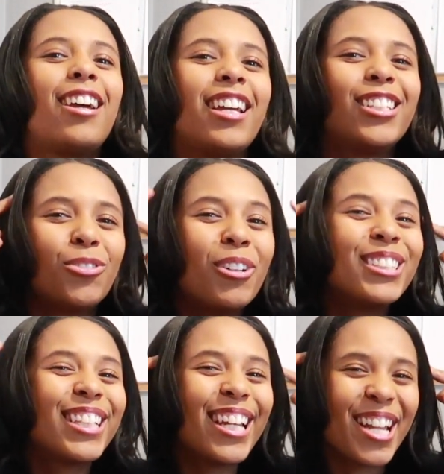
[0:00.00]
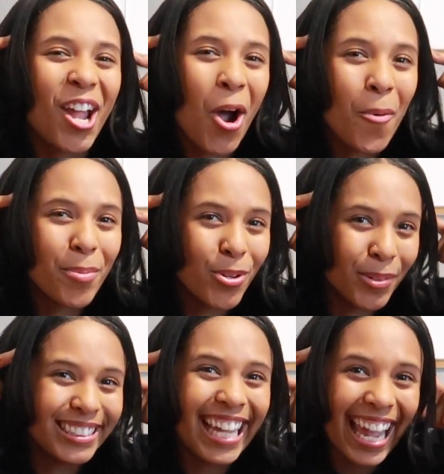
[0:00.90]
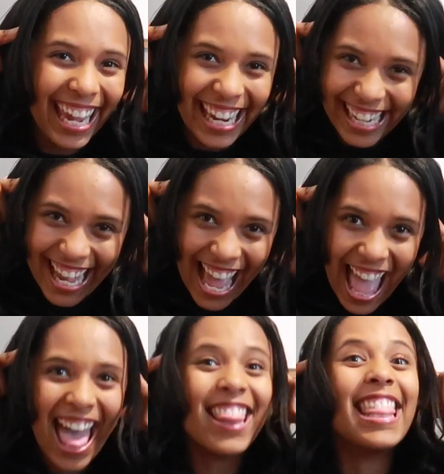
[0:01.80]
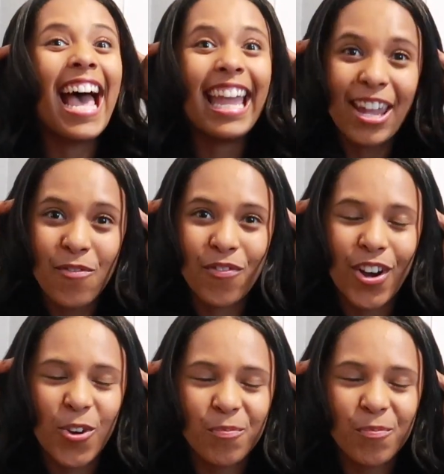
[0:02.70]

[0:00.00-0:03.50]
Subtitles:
is what's gonna help you retain that info.